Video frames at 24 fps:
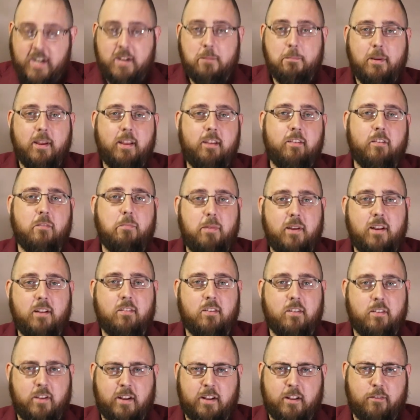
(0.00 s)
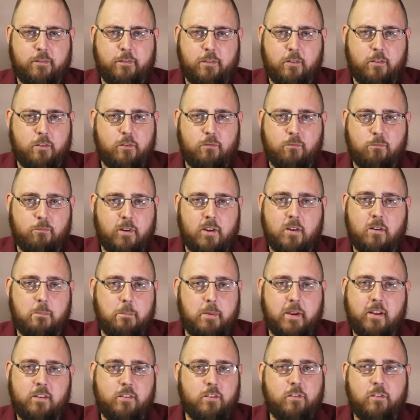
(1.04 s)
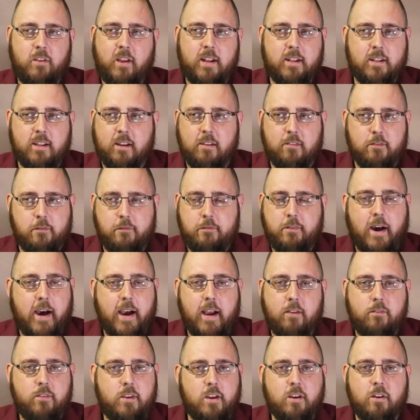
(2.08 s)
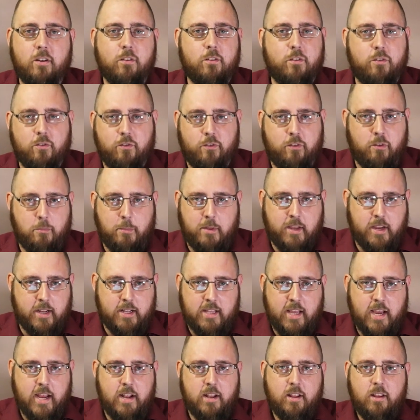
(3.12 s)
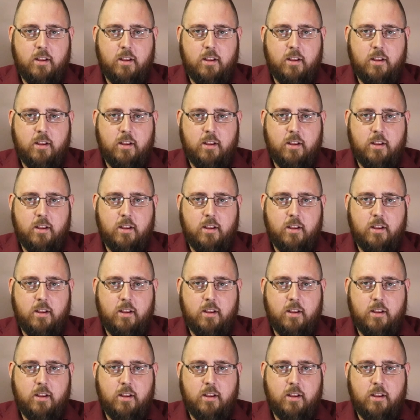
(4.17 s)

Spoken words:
piece of pizza, like the first real pizza she had in like 5 years or something like that.